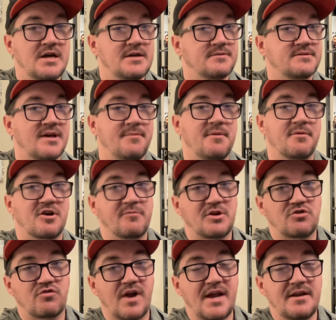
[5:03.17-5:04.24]
Some of them could be
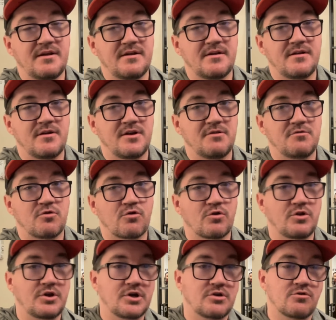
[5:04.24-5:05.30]
traded
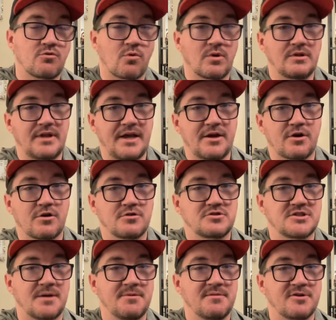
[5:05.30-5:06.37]
earlier or later.
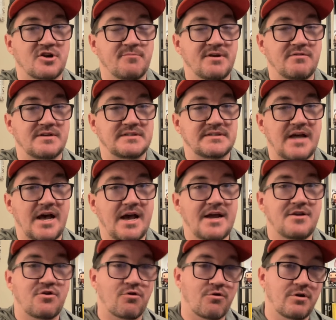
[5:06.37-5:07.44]
Some of them could be
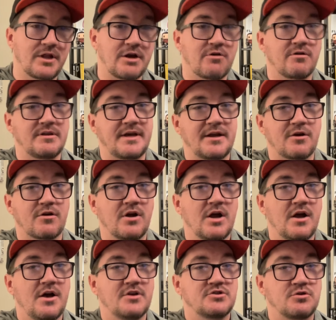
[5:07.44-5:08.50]
re-signed earlier or later.
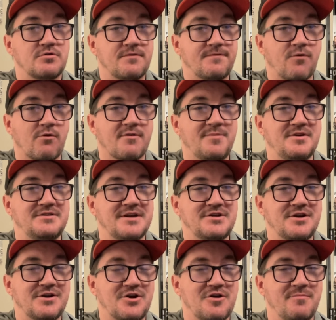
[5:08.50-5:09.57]
So the forward
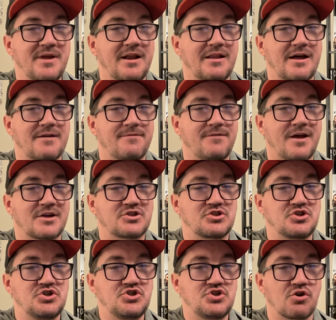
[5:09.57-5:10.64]
position could be in a lot of flux
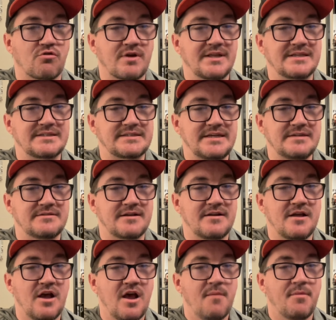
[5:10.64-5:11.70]
during the season,
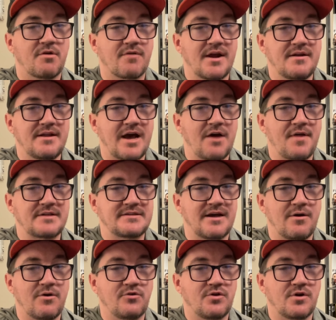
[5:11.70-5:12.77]
but right now that's
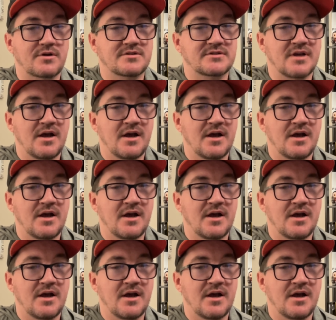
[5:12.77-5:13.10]
how it looks.